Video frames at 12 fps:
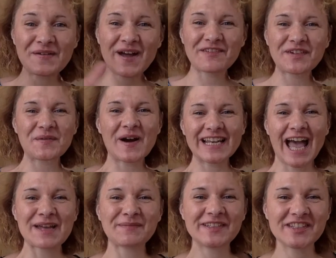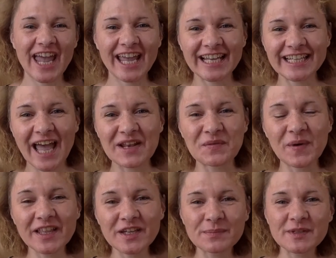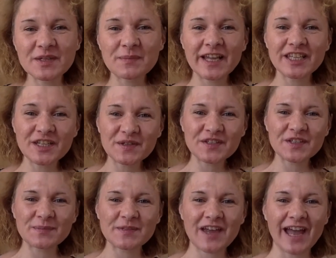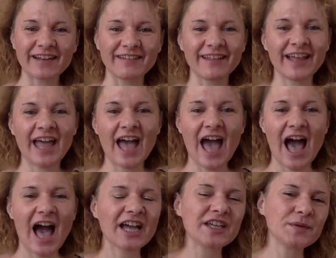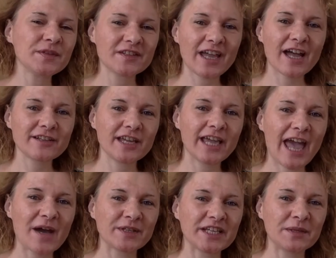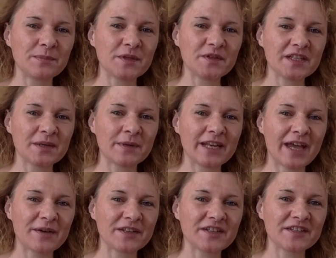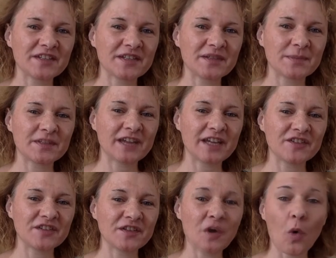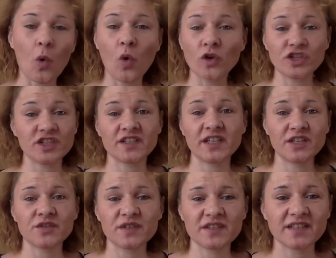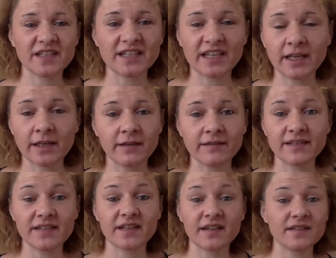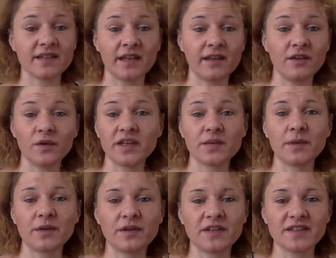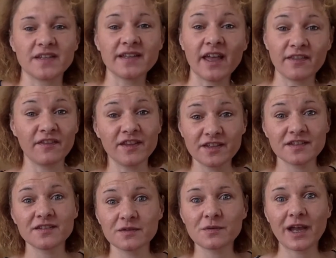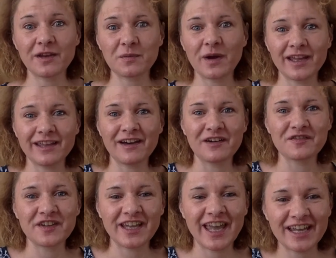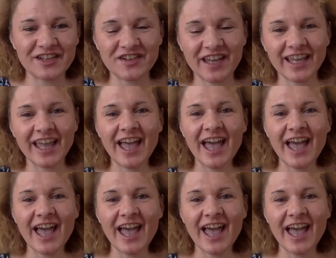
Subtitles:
everyone. I'm Jane and welcome to my YouTube channel. Are you starting out in museum and heritage interpretation or just interested in discussing your experiences? Then this is a great way of engaging.